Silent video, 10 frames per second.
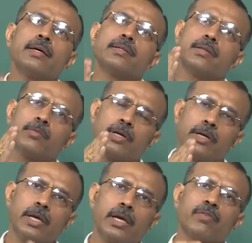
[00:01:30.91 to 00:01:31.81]

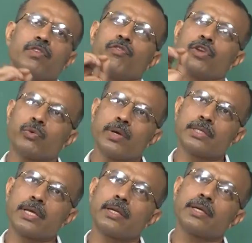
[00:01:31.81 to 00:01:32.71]
Similarly, if the
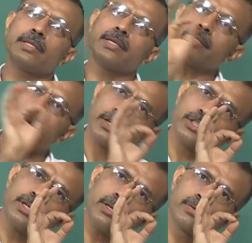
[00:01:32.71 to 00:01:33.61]
frequency increases,
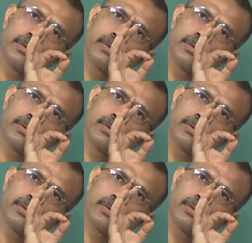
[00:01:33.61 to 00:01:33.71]
energy